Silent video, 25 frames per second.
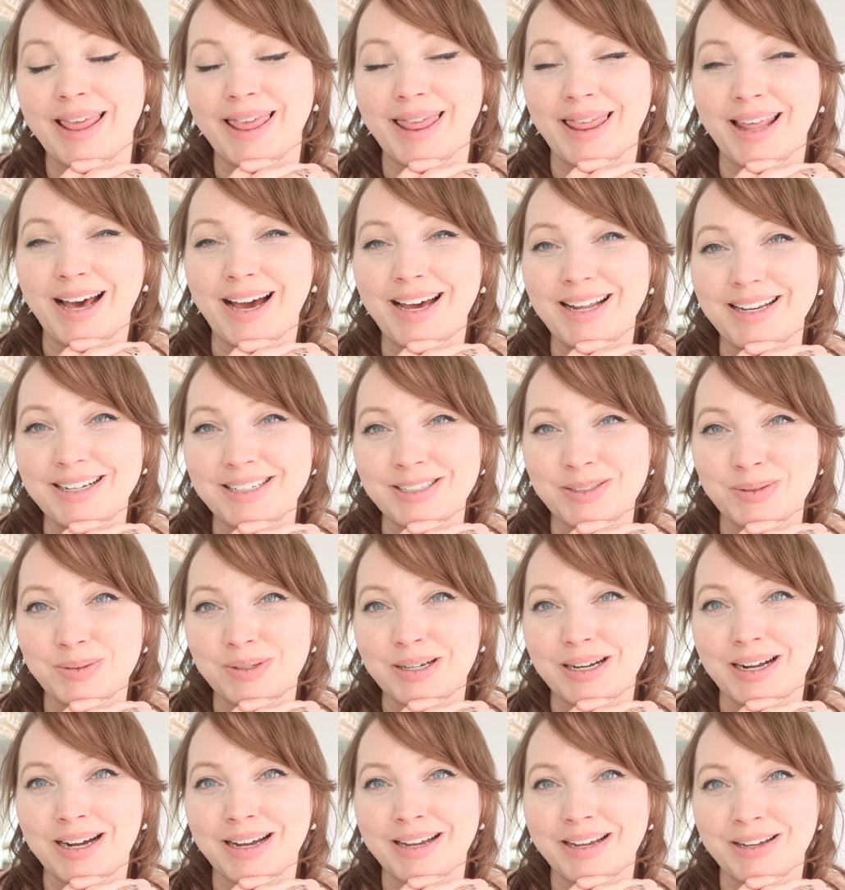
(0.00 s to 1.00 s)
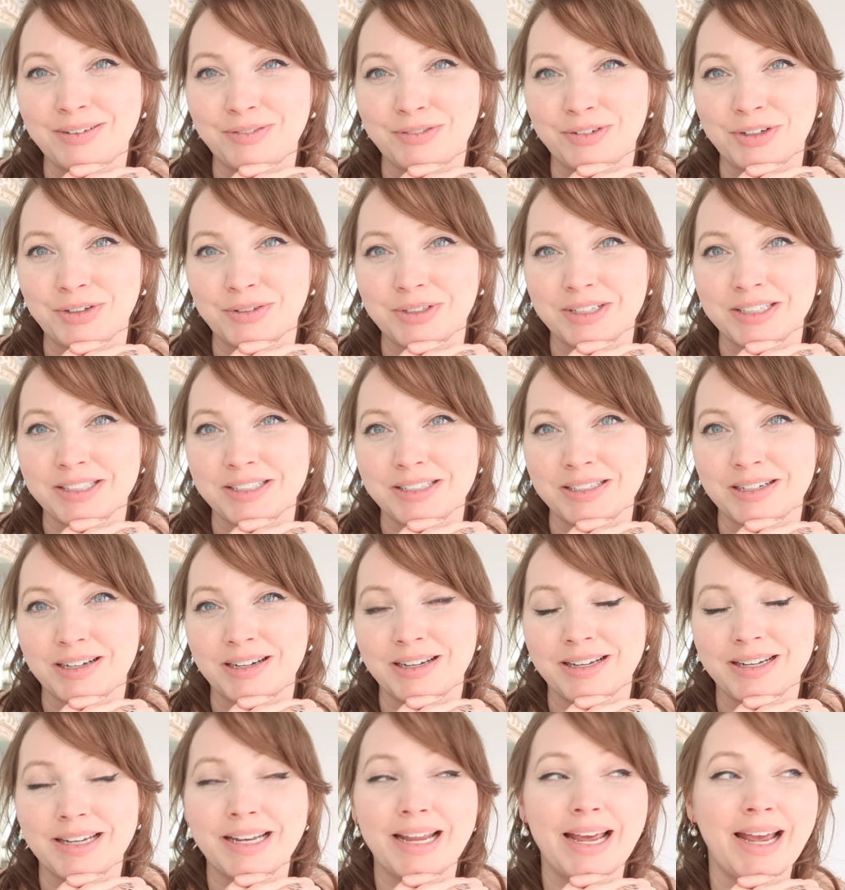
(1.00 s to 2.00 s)
that is what I have focused
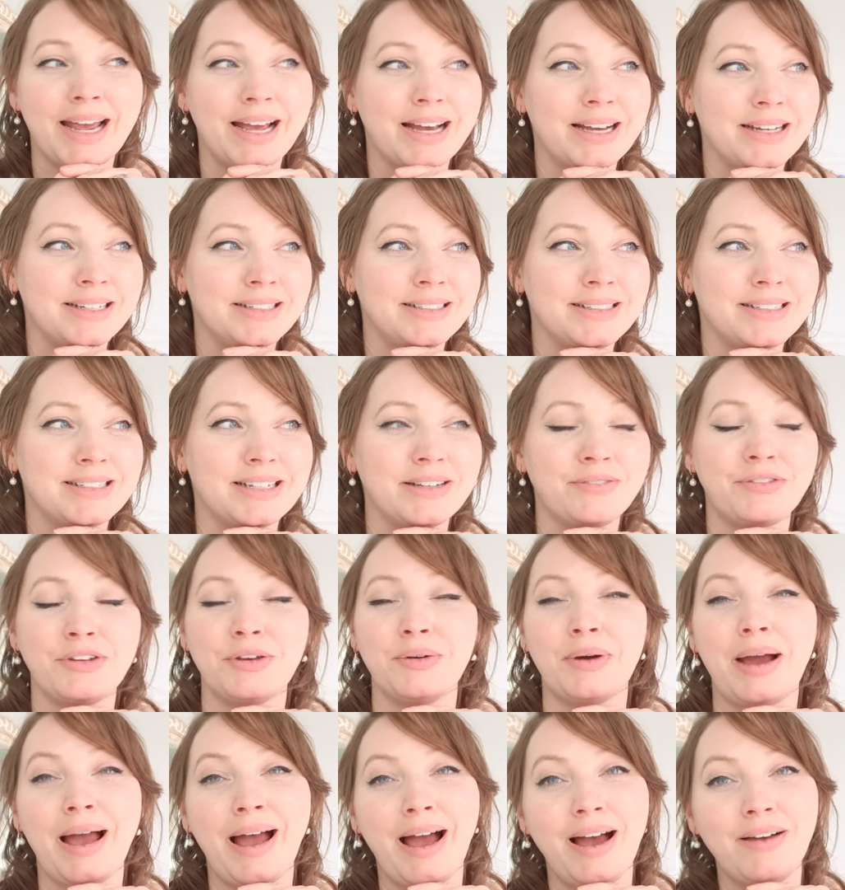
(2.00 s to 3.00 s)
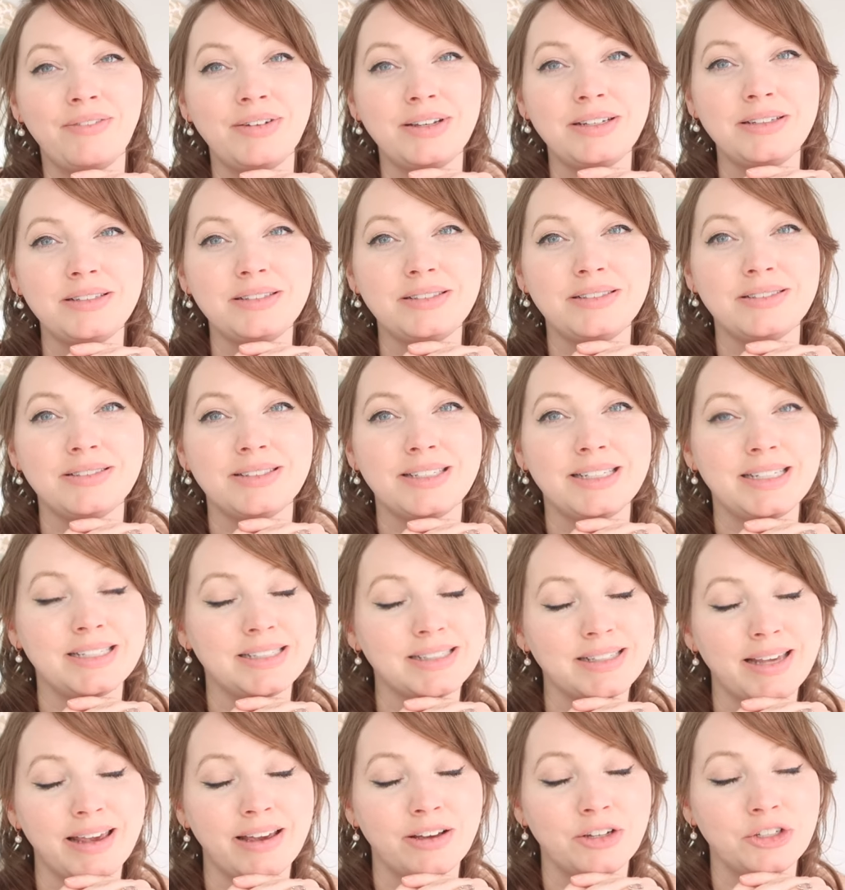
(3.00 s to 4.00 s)
on. And if you haven't
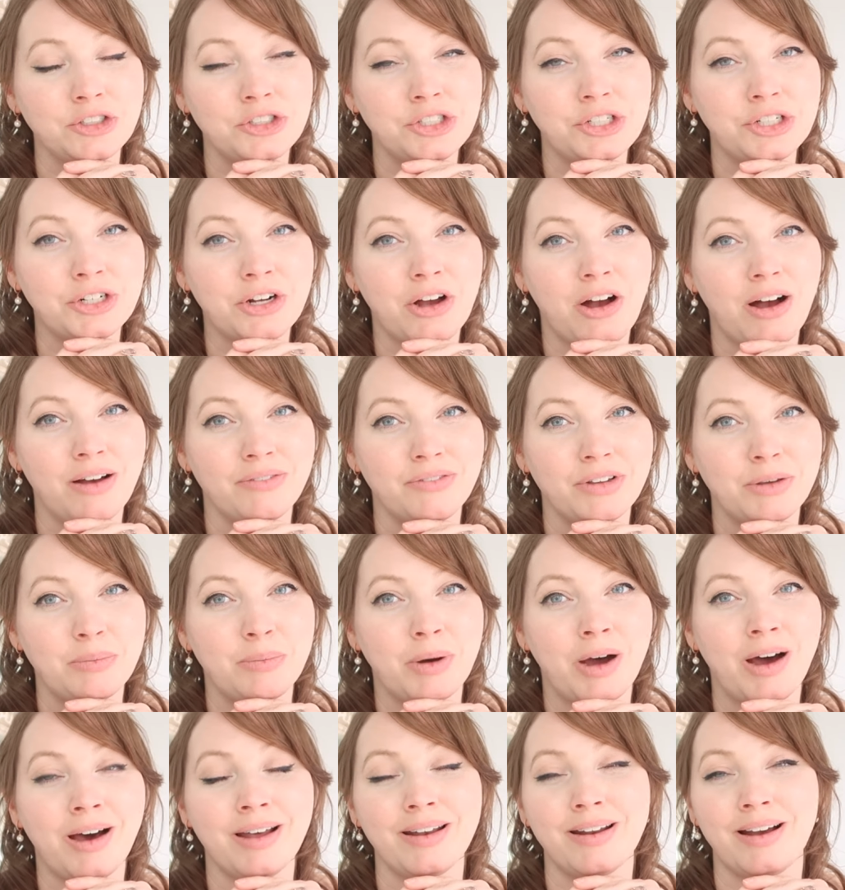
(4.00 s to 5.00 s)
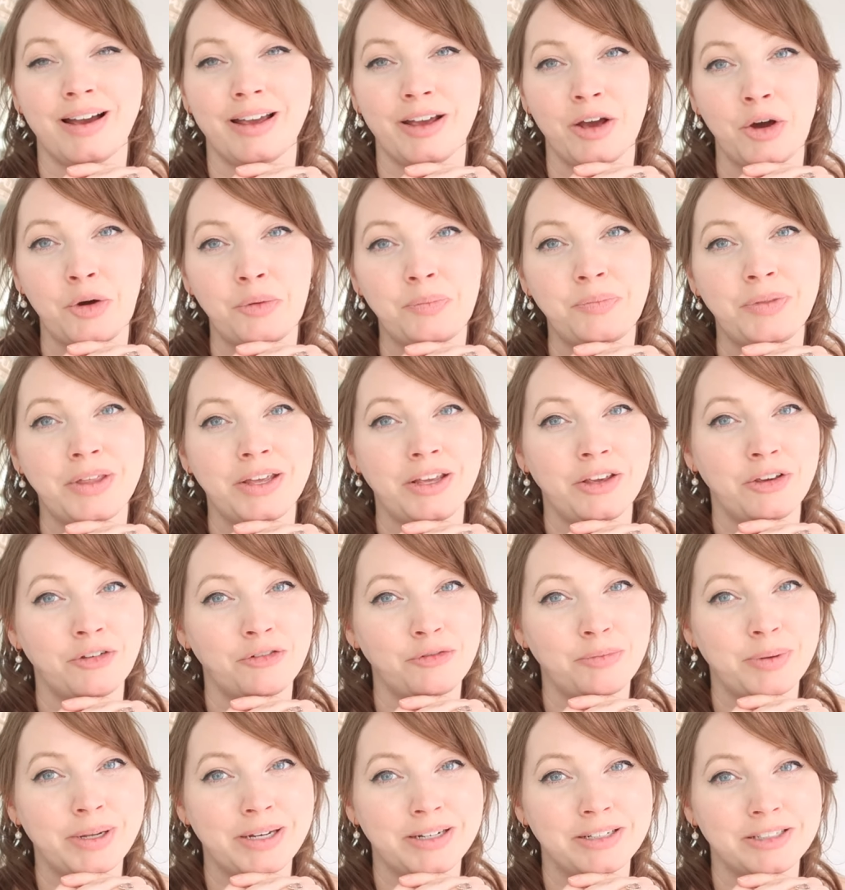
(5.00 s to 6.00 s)
descaled your coffee pot, I hope that
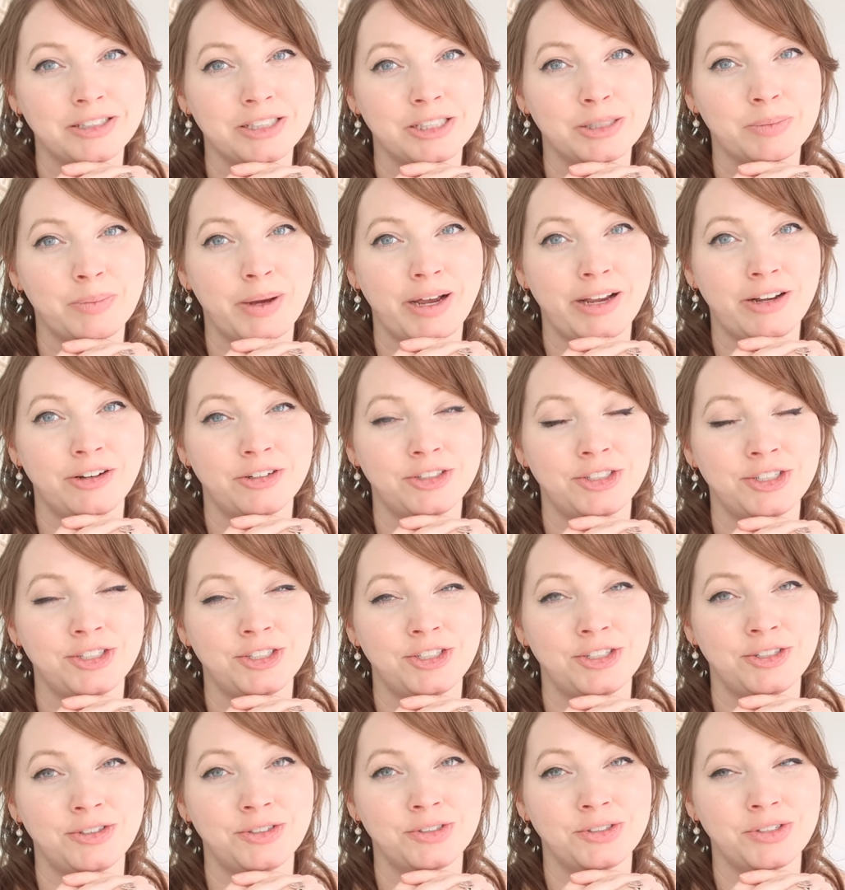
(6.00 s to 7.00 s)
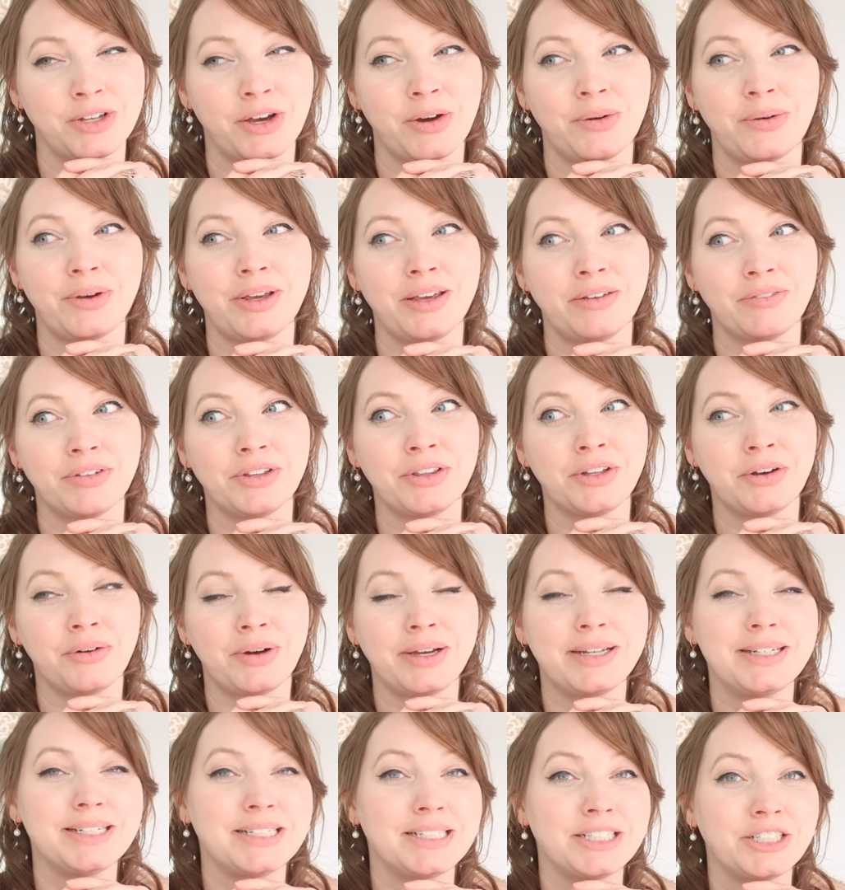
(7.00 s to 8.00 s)
you've been inspired to do so, even though
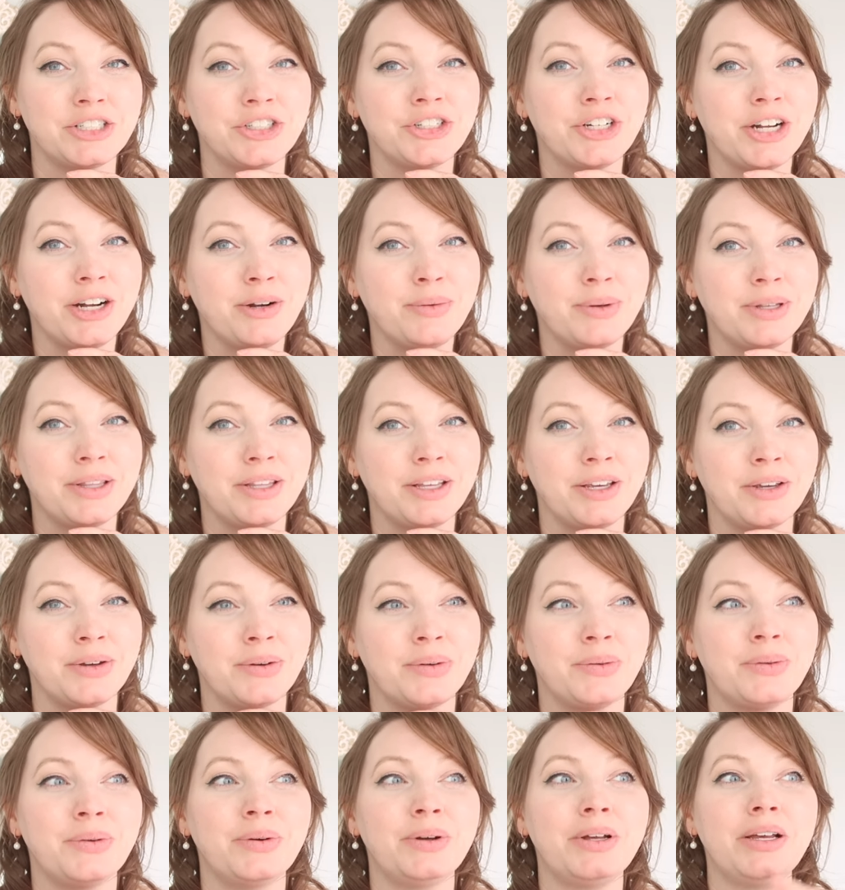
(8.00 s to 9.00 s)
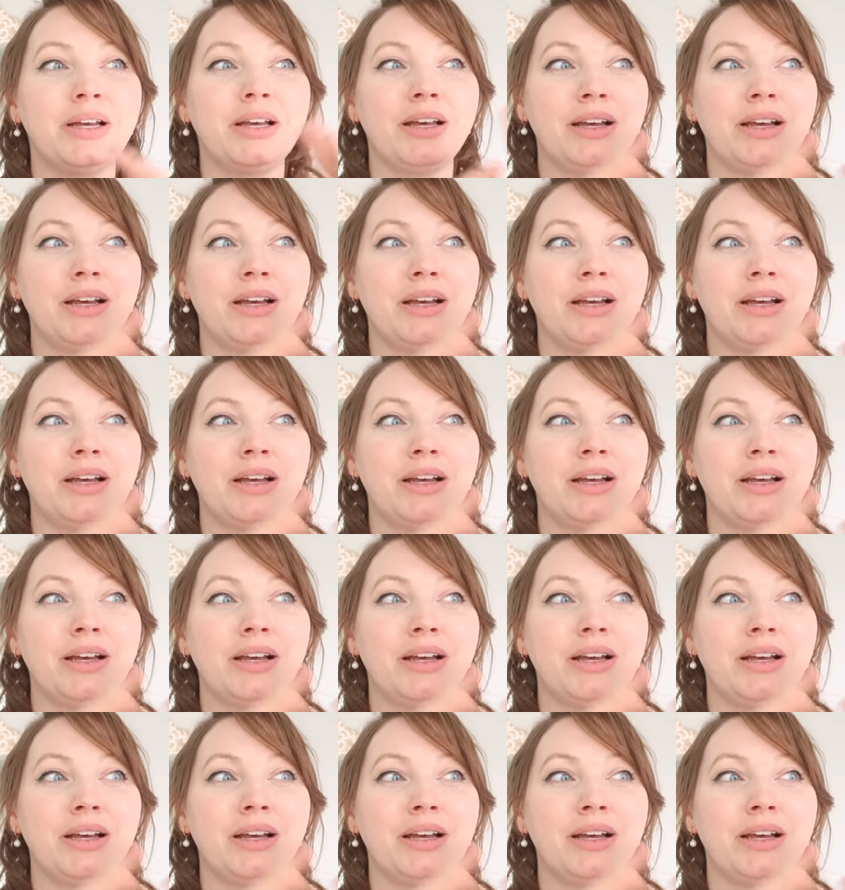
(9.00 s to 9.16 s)
I didn't share with you